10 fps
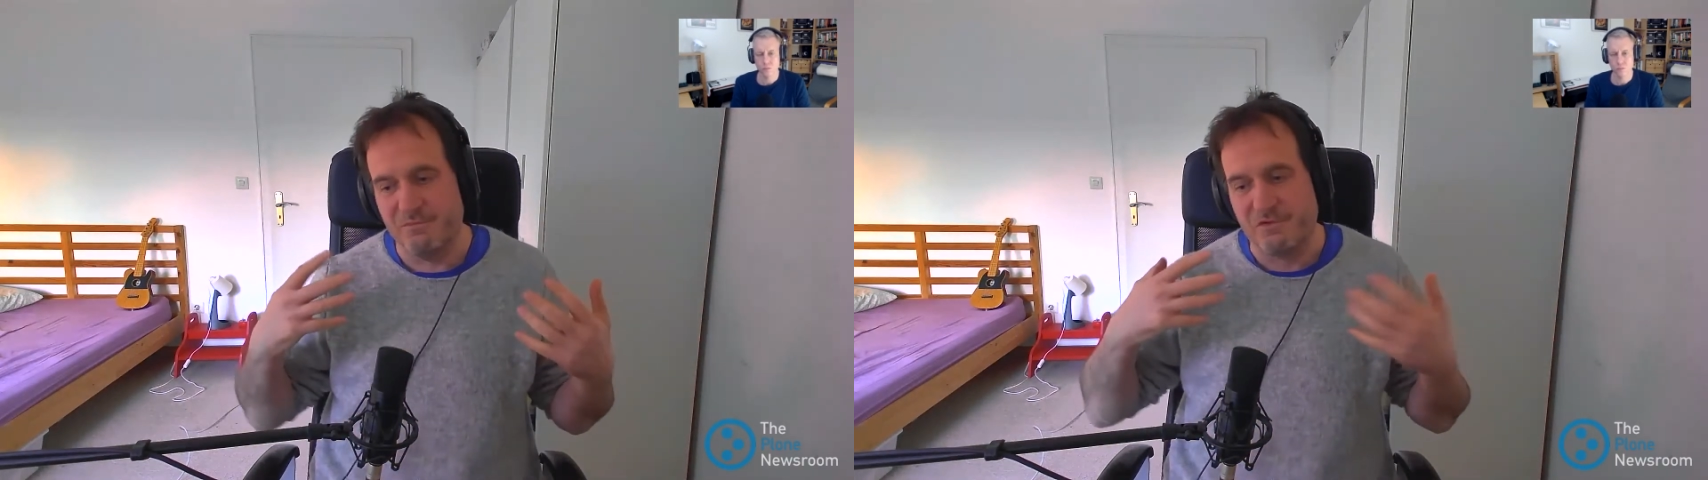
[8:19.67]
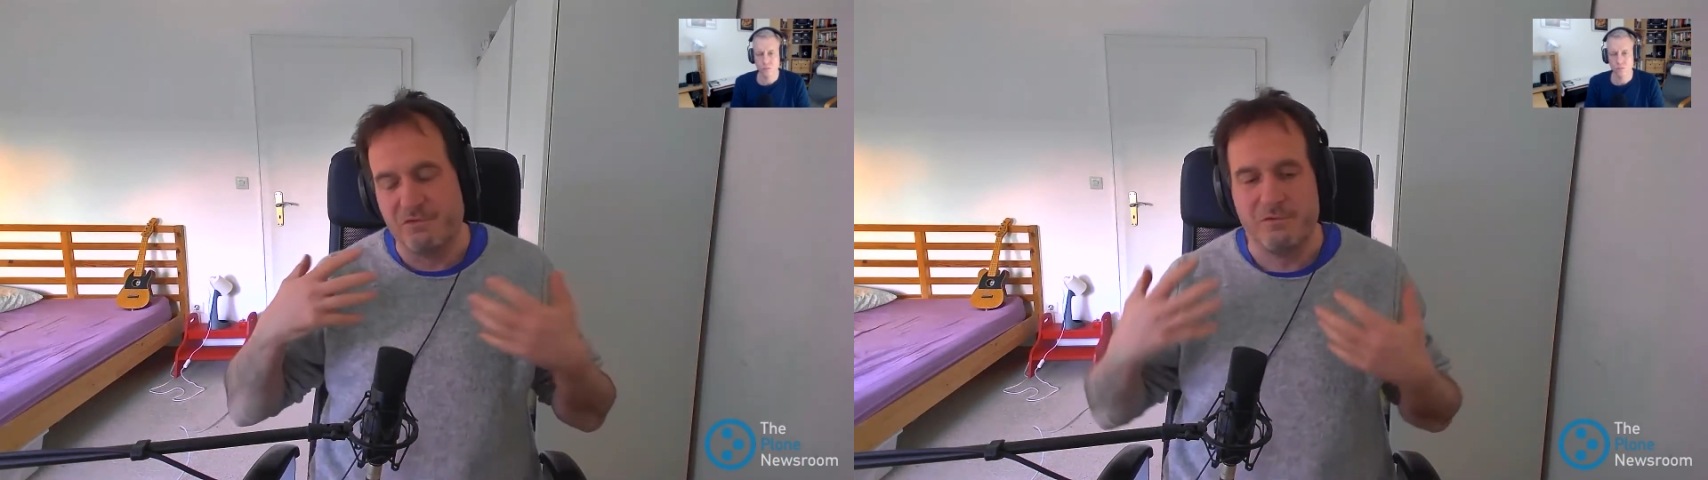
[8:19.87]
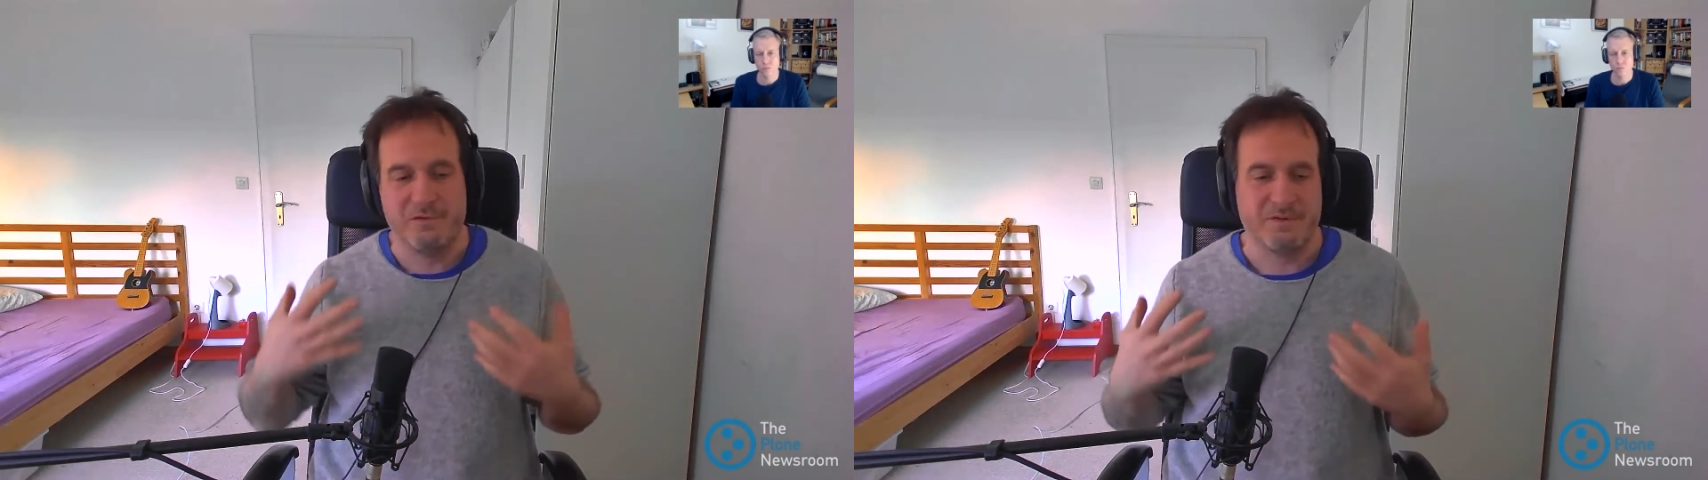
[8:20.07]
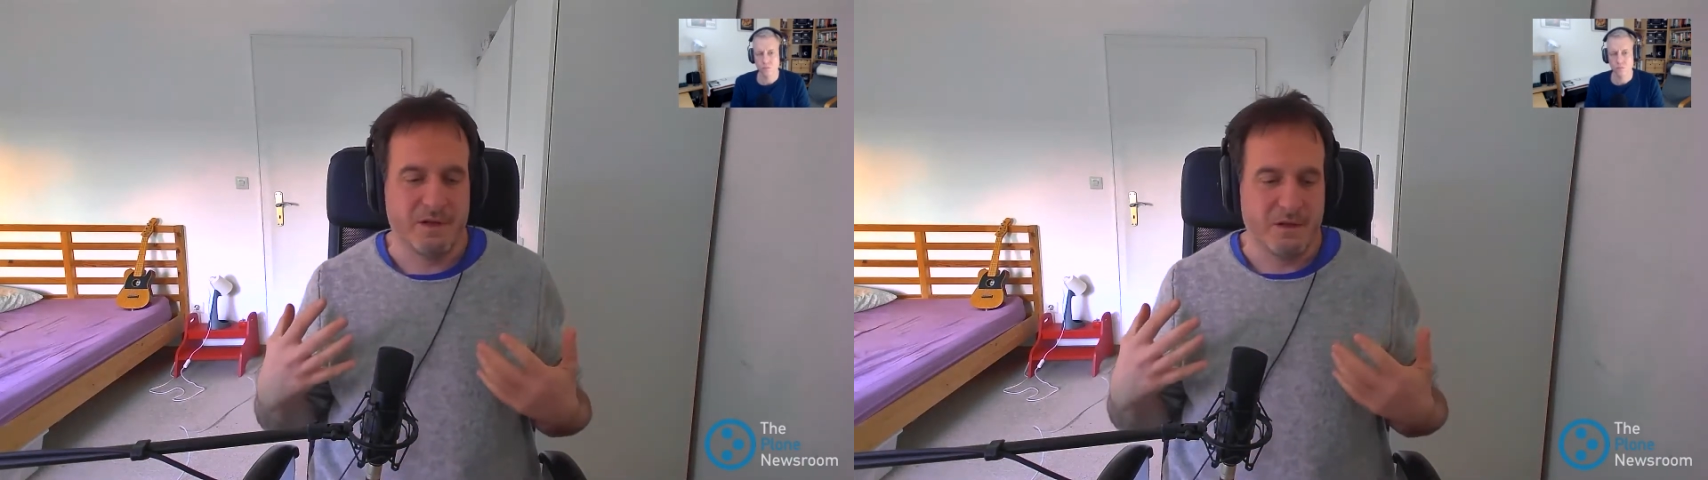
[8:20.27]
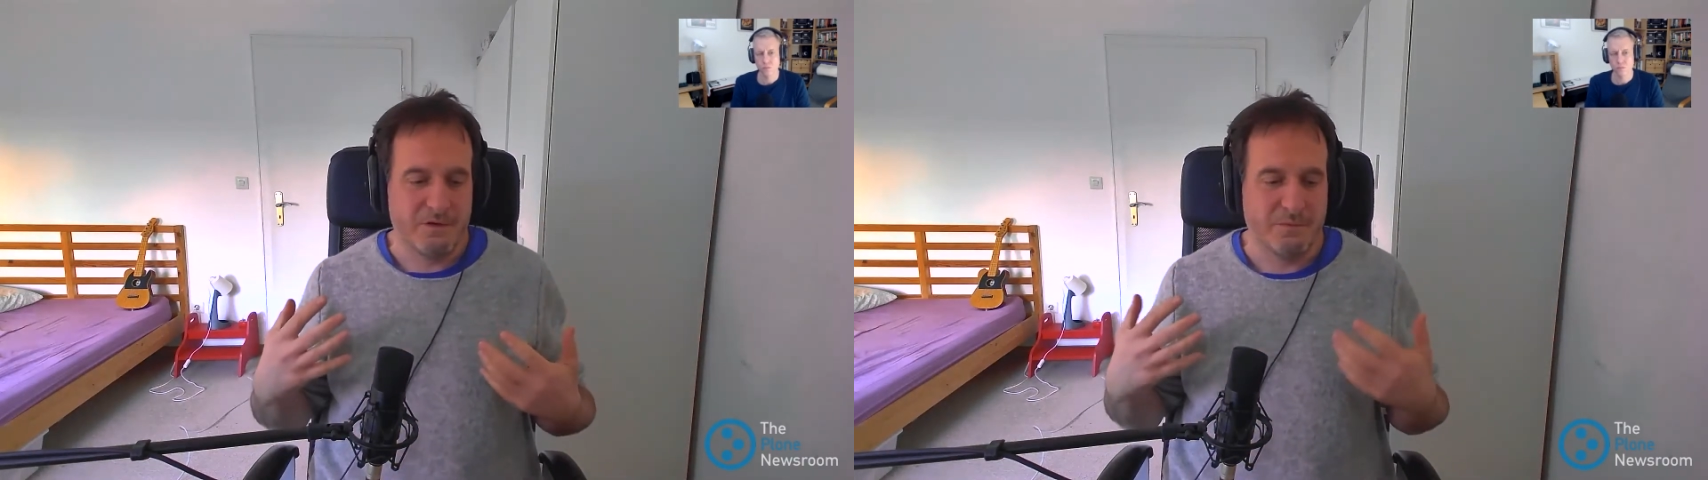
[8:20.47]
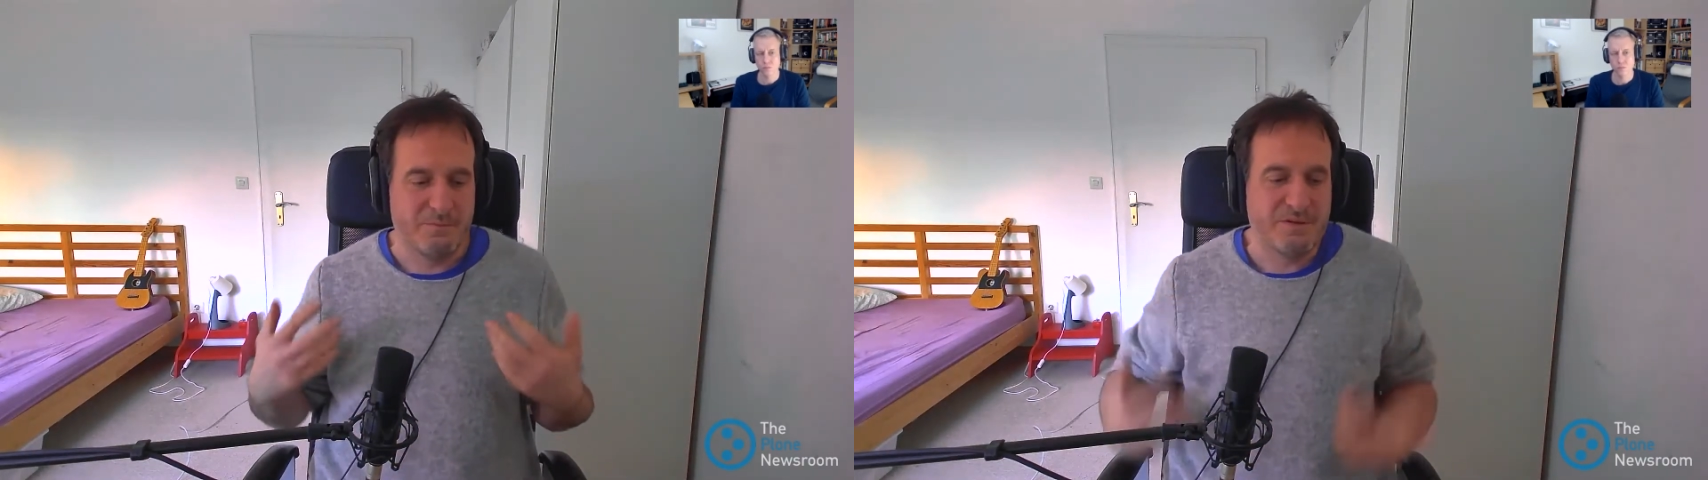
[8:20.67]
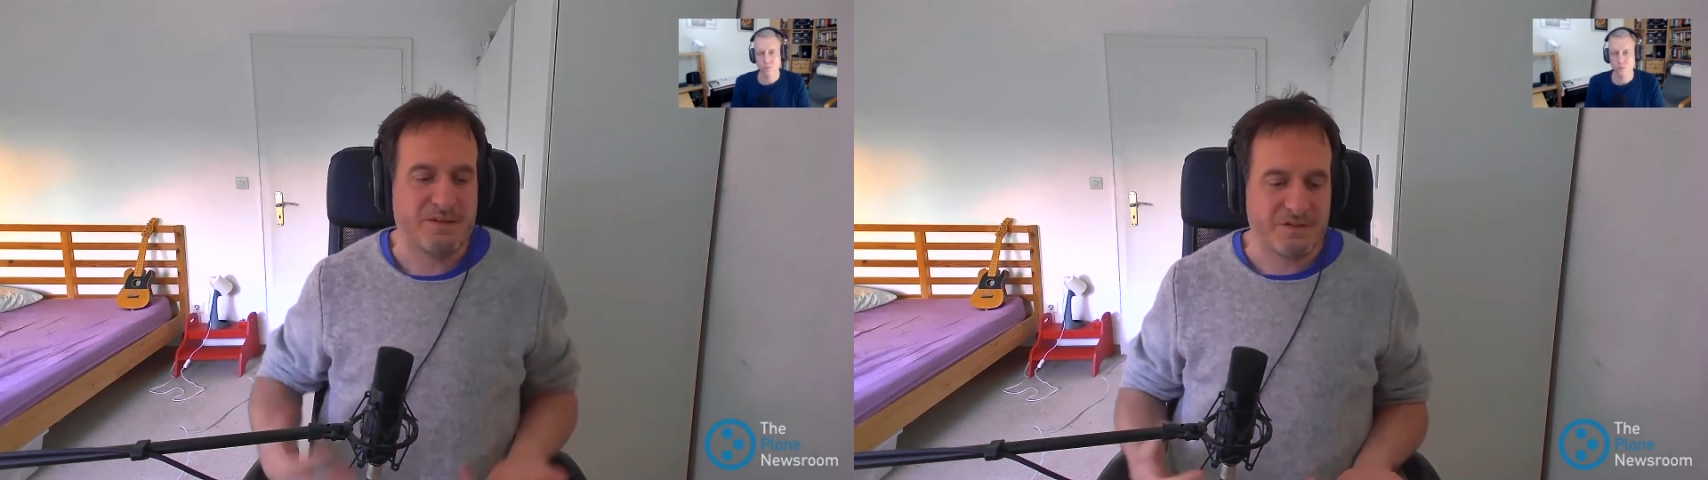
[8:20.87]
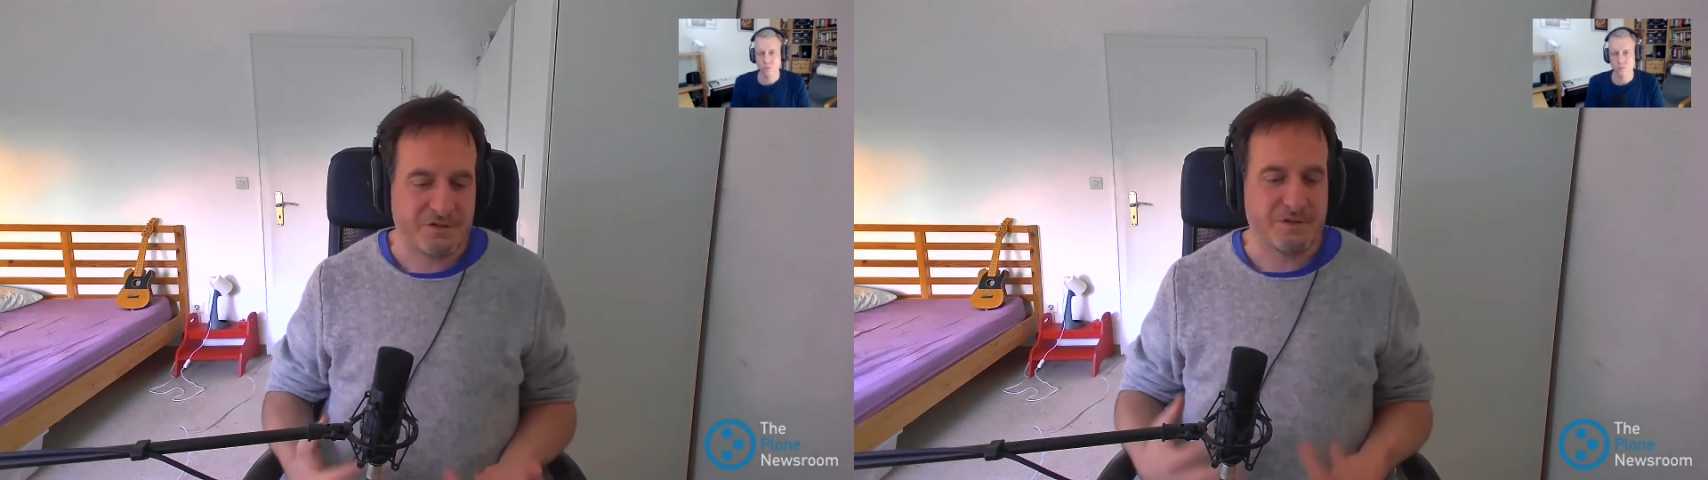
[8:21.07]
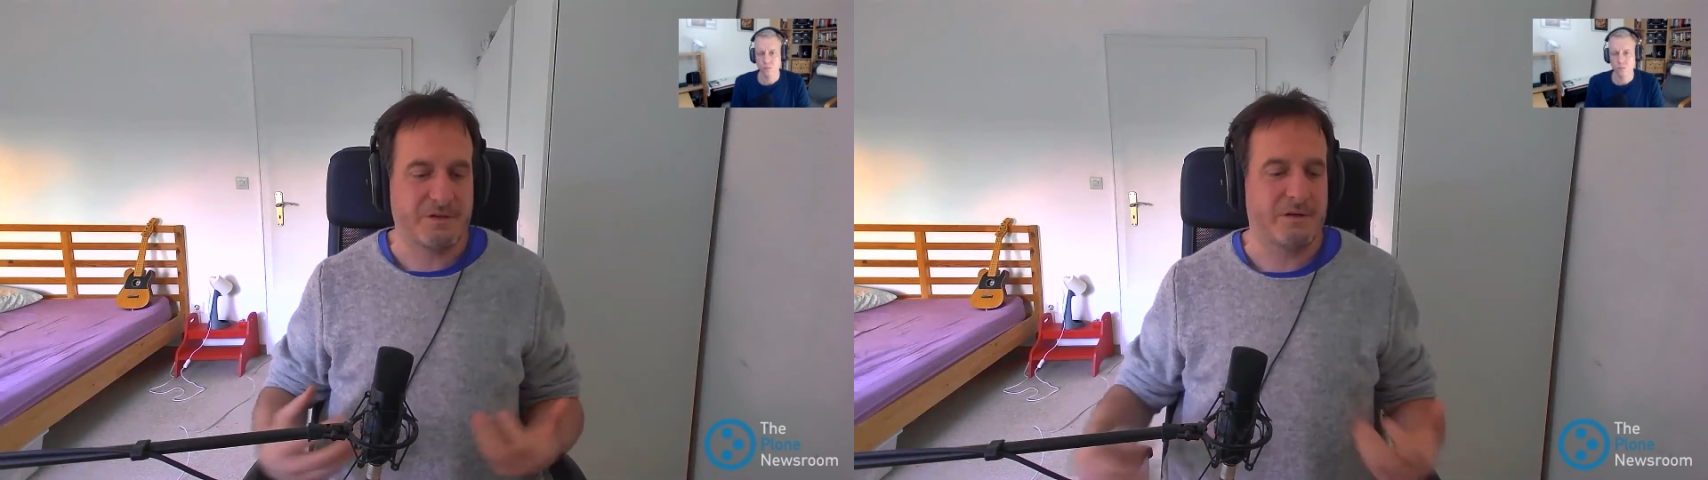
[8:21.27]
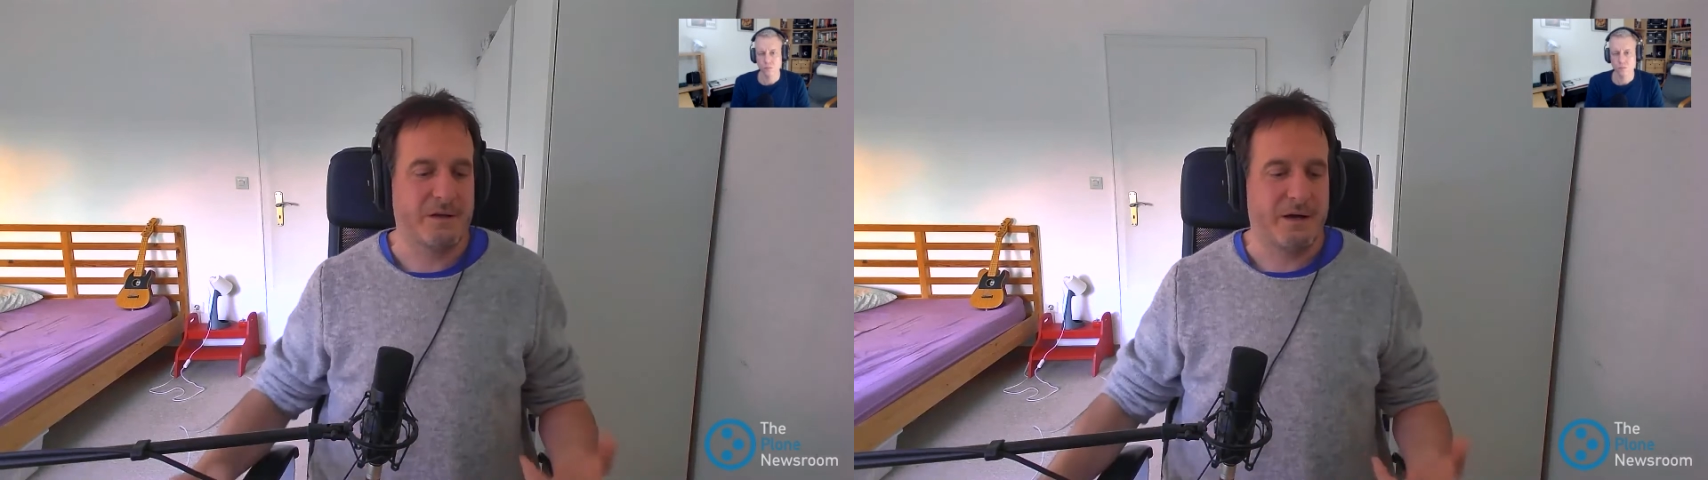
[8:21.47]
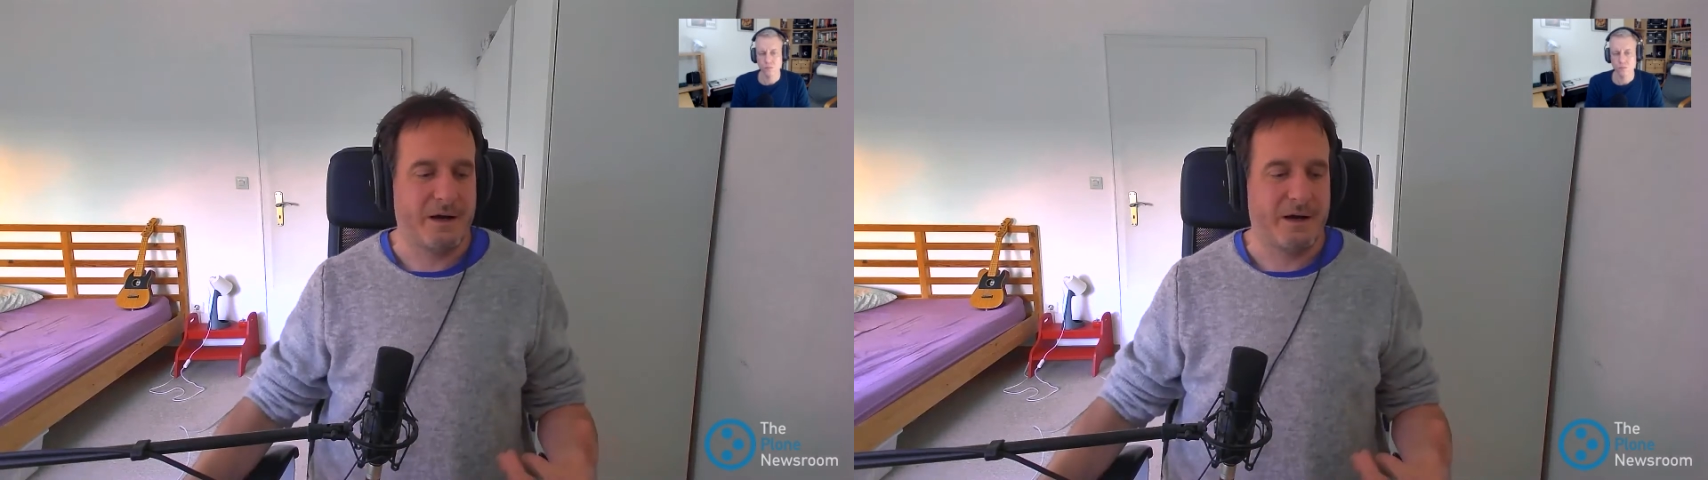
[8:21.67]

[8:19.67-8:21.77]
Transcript: tools to position